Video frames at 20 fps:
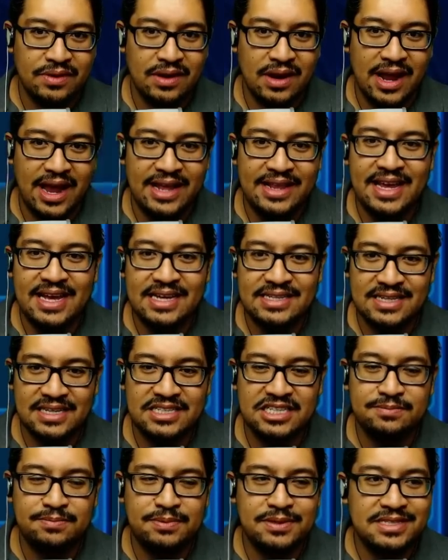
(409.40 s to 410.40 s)
And yes, I
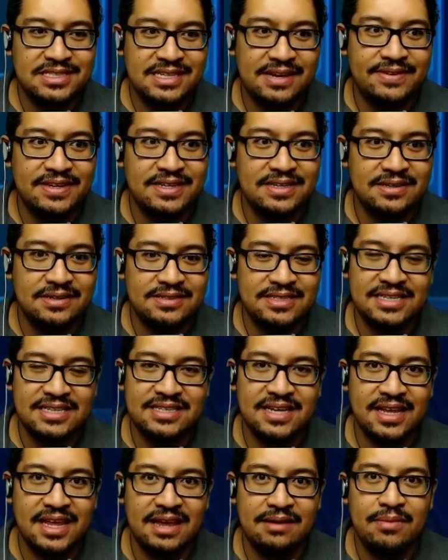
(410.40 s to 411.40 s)
just put seven SIDs
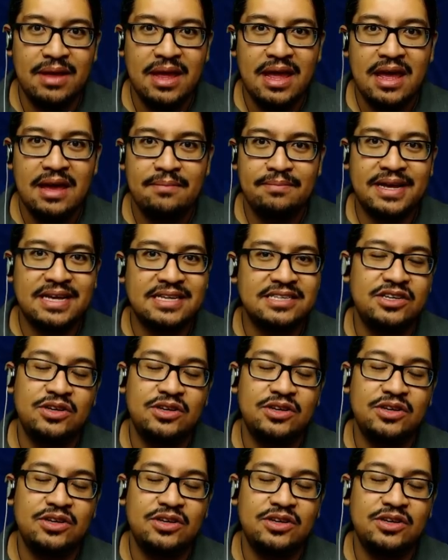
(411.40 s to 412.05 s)
on him because you